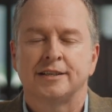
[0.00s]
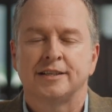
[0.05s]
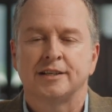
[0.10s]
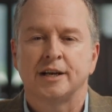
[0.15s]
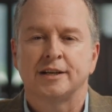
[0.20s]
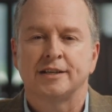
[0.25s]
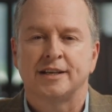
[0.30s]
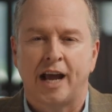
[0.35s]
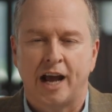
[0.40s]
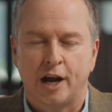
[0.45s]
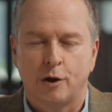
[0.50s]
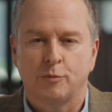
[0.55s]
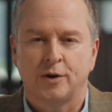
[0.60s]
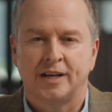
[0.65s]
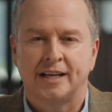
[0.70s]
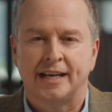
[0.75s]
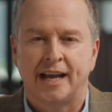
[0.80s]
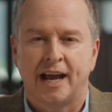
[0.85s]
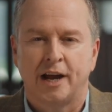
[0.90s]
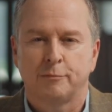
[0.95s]
discuss how
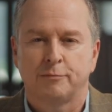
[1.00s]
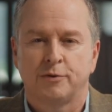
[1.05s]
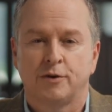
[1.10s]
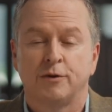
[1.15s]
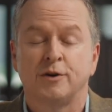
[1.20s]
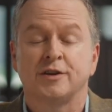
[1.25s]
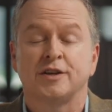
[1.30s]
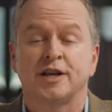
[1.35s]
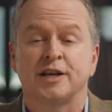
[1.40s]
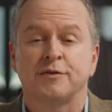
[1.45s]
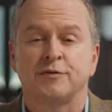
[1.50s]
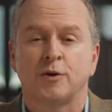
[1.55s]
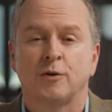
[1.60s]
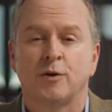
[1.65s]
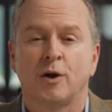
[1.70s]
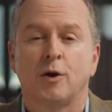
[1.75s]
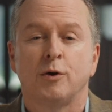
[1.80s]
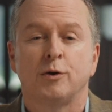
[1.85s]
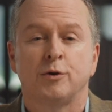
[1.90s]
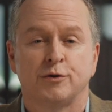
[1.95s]
we can help you achieve
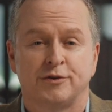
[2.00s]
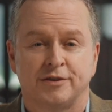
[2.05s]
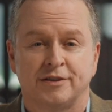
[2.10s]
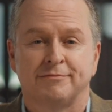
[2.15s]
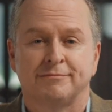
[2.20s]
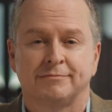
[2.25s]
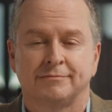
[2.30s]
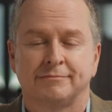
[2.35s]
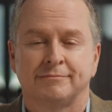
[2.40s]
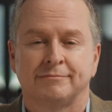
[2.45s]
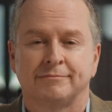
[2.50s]
your goals.